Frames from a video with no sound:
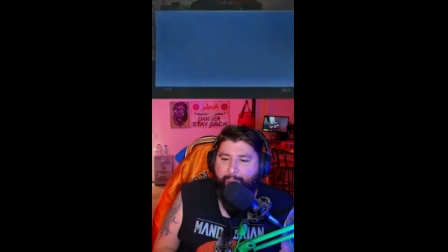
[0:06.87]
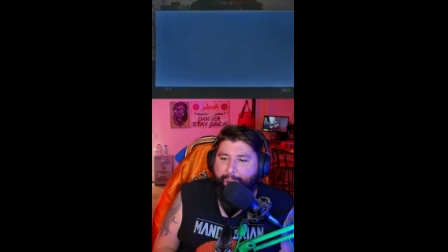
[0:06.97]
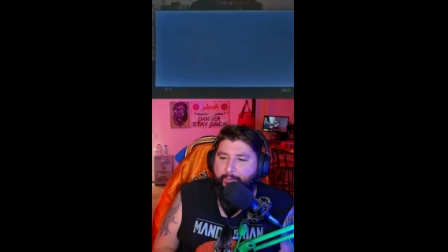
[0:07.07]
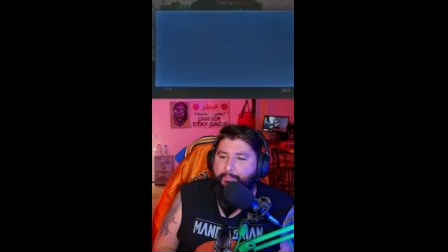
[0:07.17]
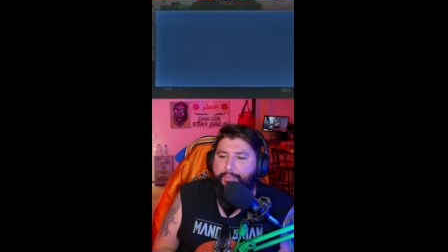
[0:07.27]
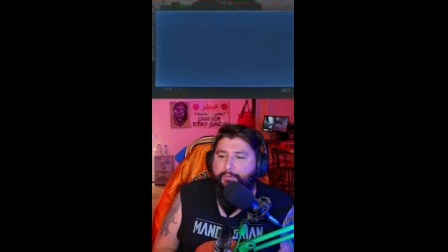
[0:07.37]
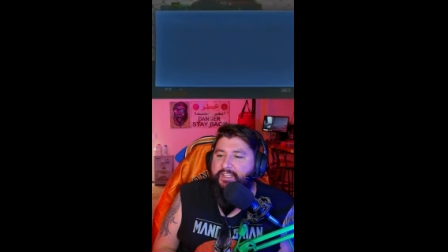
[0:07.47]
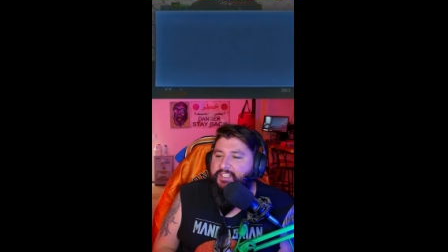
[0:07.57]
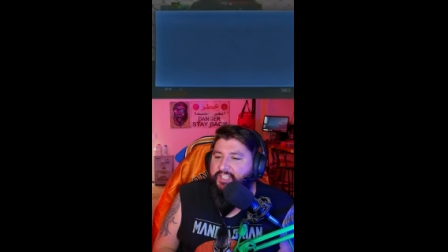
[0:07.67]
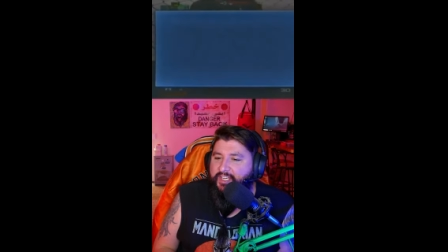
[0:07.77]
from
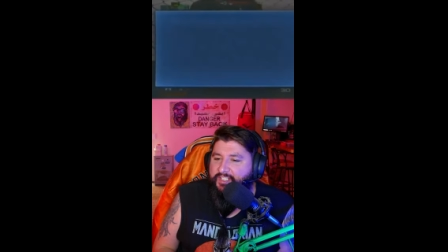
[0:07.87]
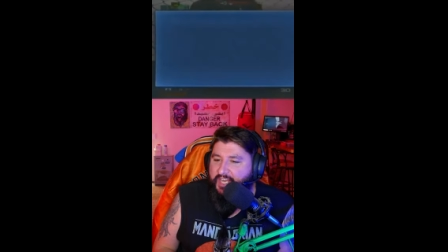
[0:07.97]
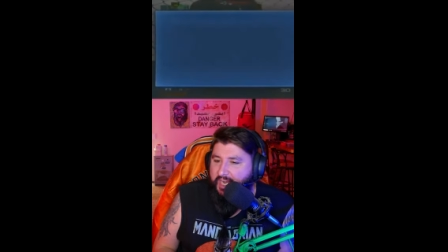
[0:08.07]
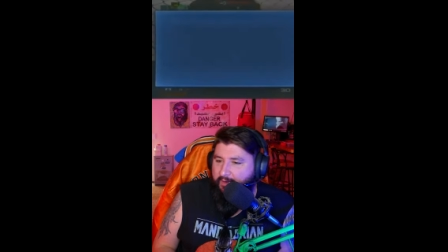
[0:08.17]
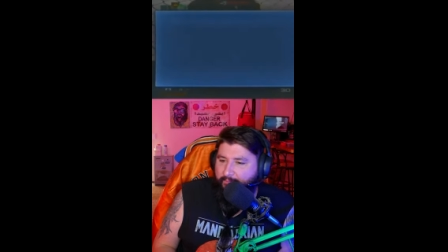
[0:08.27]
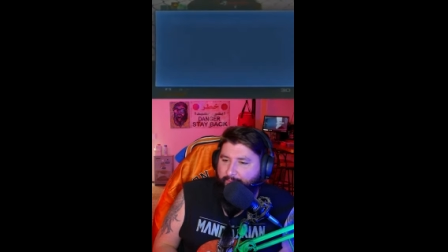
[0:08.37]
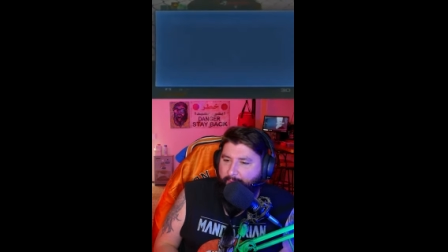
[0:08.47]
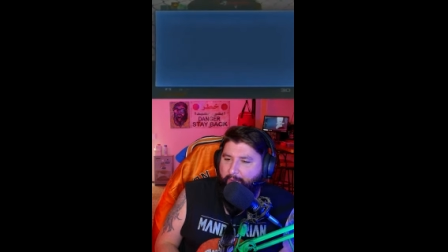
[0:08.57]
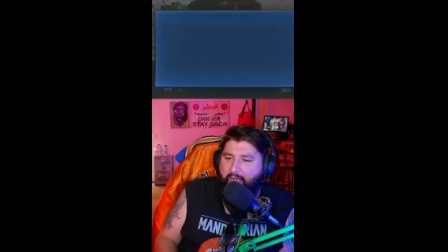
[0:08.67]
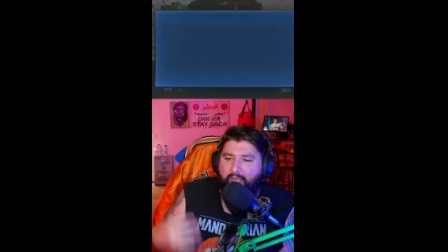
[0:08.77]
360,
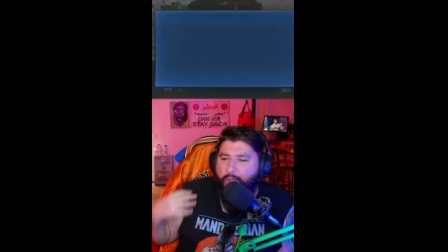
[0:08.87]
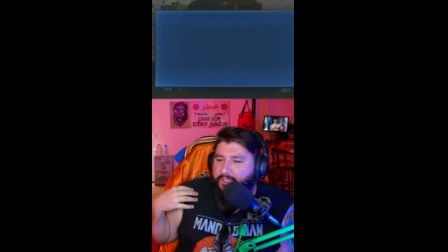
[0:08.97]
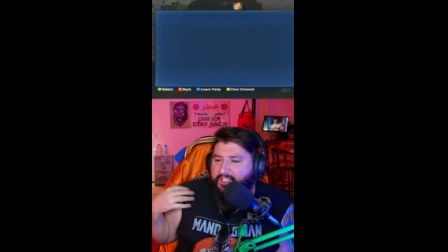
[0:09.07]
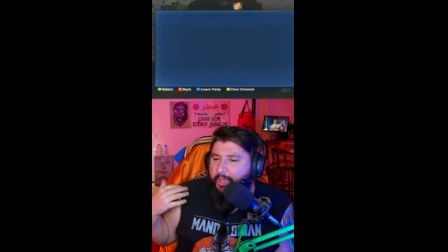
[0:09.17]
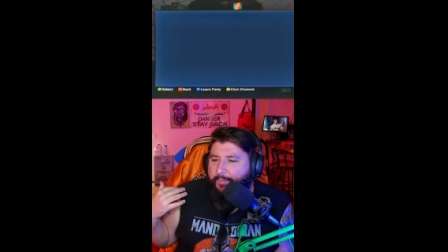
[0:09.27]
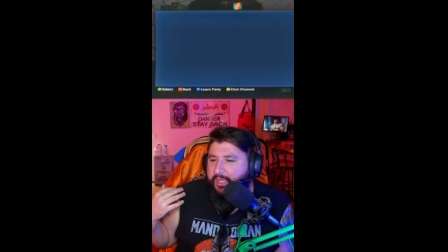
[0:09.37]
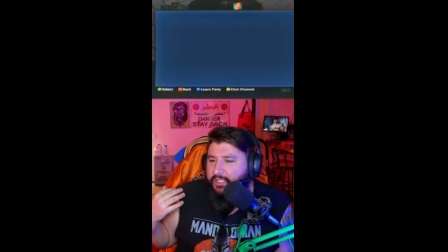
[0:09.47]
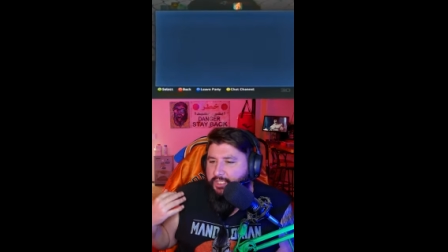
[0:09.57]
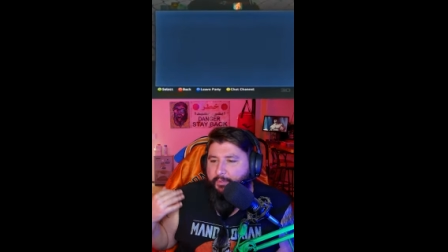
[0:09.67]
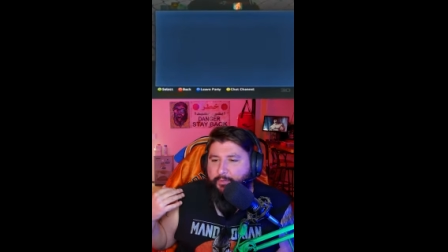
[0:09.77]
but I always thought
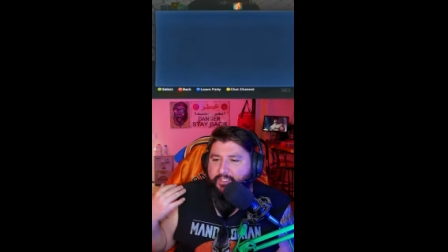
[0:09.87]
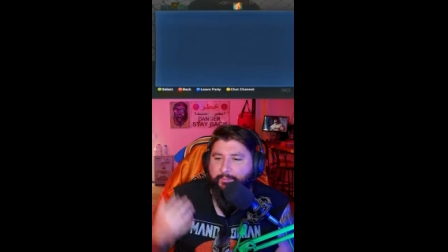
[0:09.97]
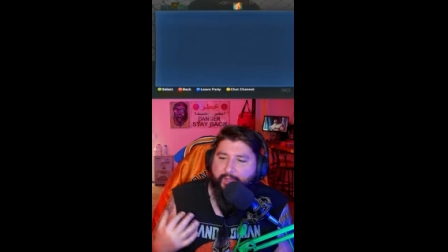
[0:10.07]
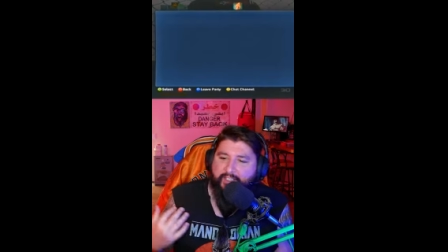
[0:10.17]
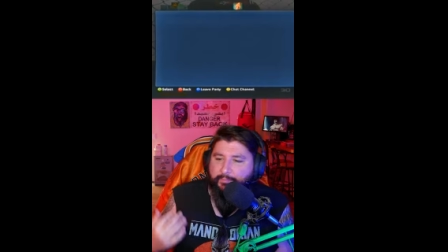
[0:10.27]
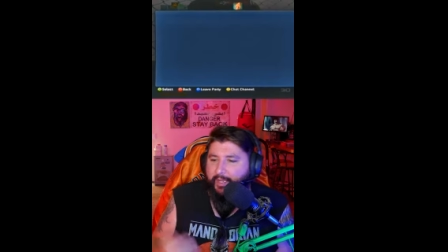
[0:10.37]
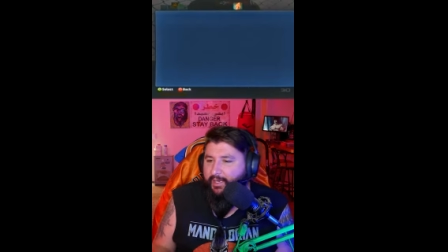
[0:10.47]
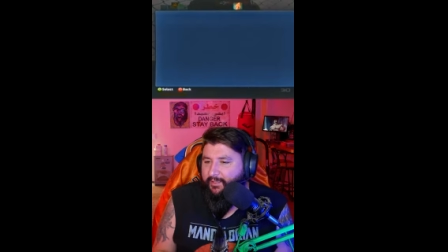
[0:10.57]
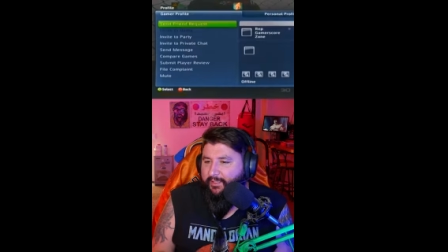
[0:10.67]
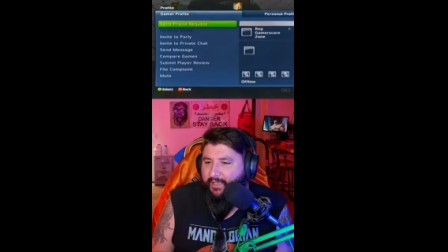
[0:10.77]
PS3 was the best
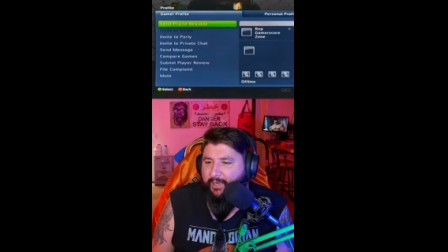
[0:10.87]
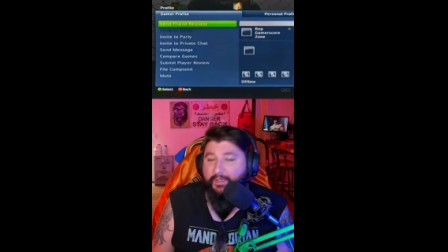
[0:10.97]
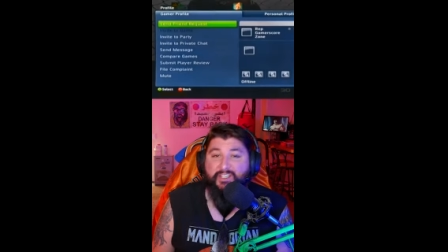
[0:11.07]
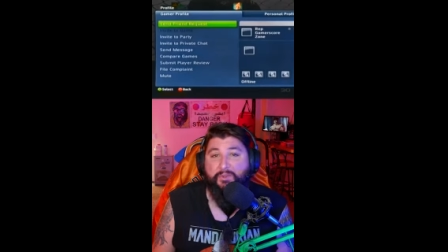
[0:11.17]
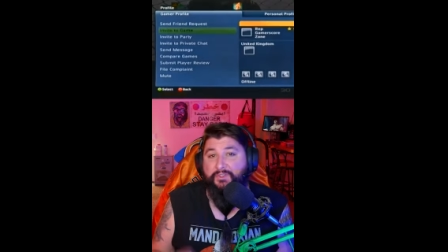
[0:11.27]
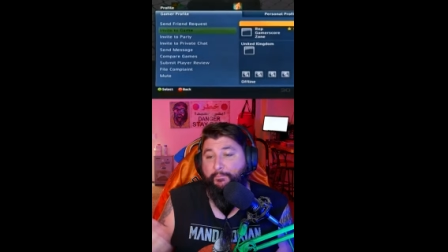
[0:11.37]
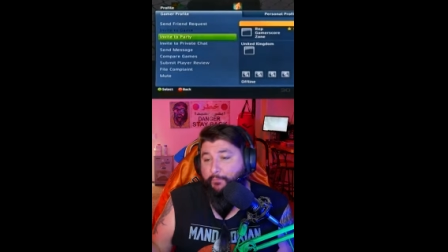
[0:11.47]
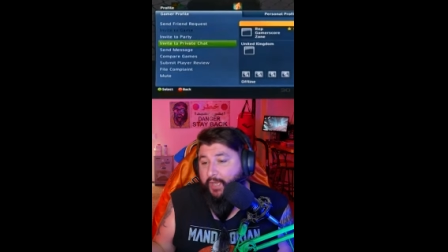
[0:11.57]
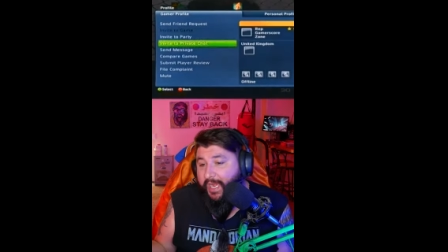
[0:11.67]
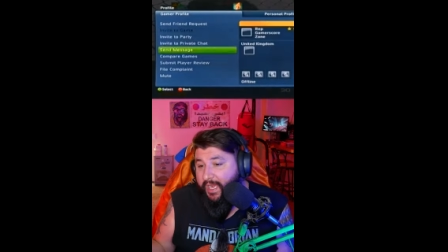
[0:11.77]
back in the day because it was
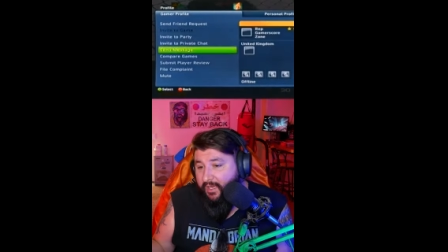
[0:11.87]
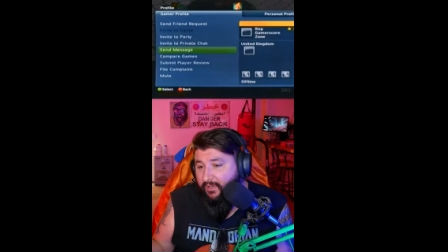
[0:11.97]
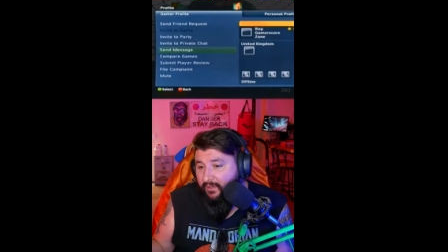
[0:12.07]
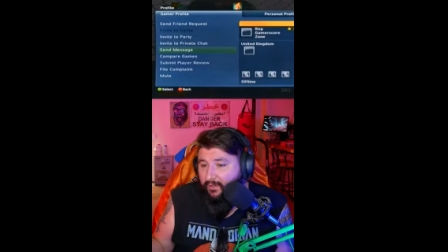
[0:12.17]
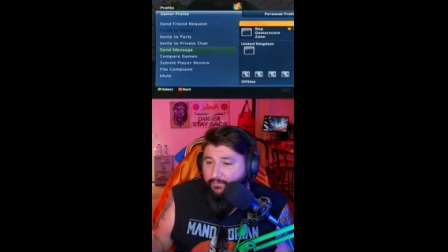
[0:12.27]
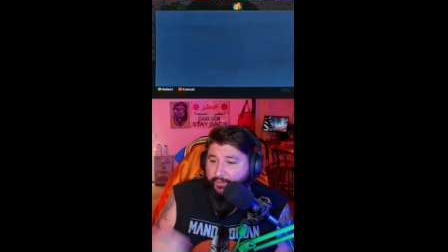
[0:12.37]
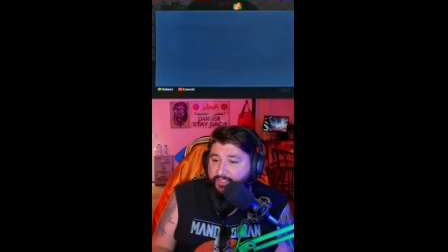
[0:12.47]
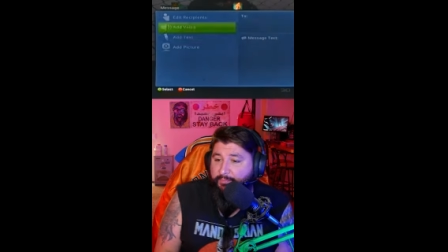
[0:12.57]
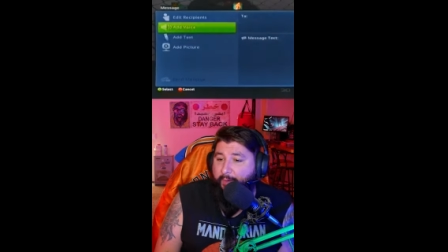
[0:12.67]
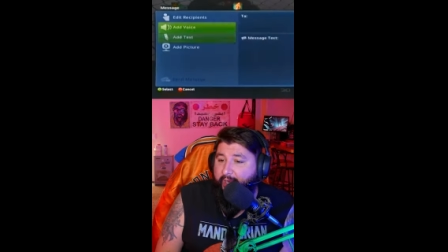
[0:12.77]
free
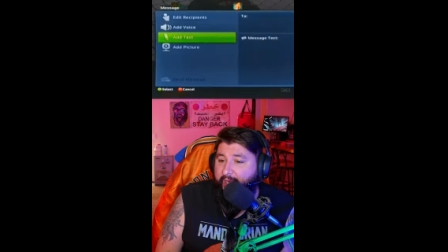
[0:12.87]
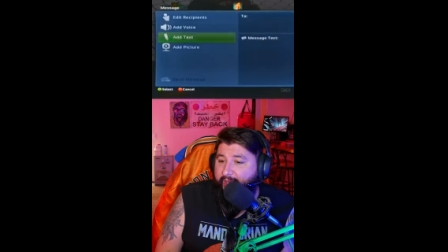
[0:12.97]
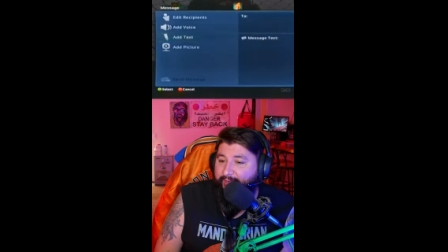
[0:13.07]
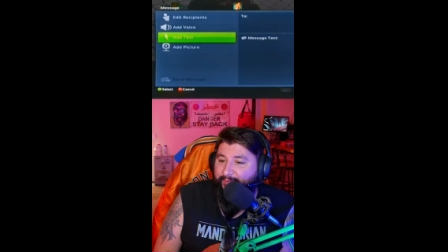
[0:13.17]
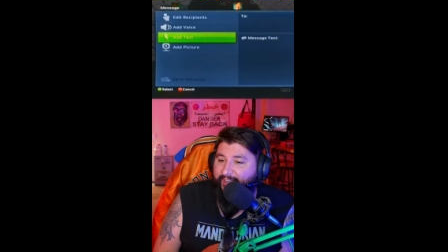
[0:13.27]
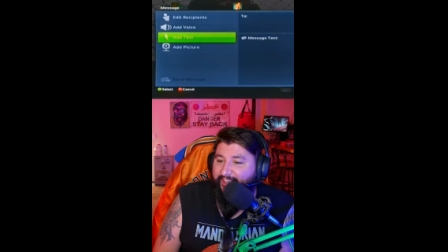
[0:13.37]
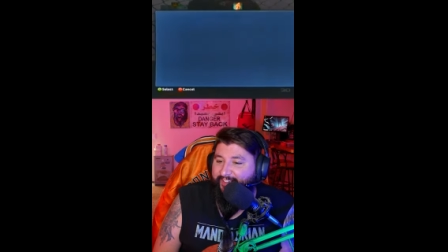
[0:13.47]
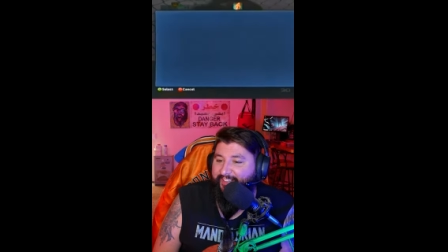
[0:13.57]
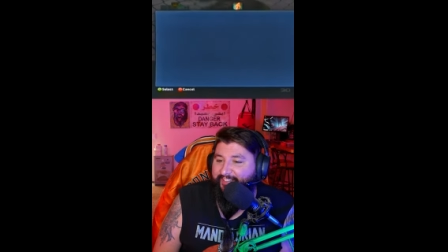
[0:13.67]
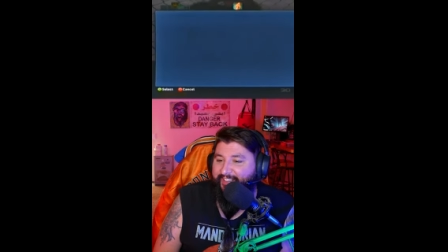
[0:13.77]
versus paying, but
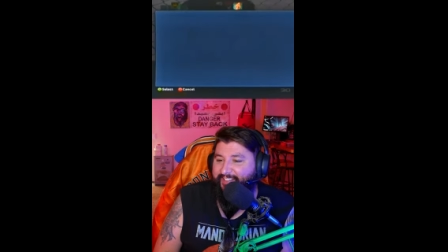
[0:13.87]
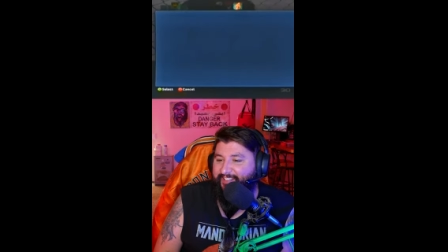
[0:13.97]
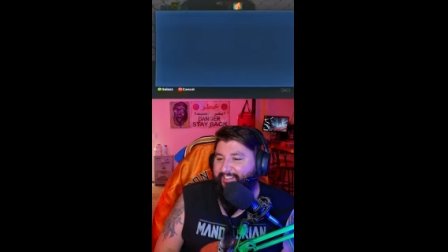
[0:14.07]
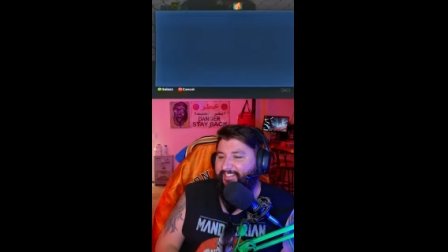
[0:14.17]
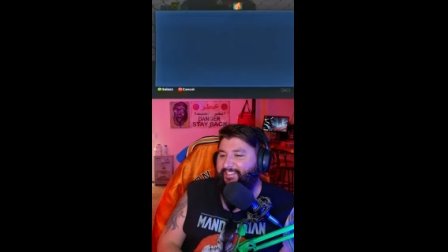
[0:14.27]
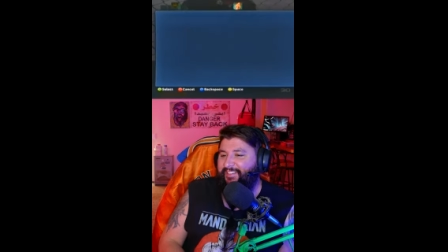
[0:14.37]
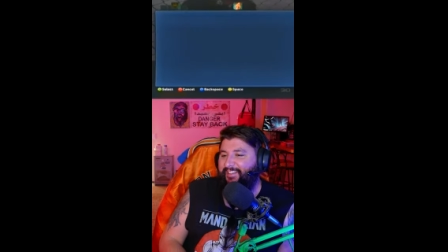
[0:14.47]
look at this, dude.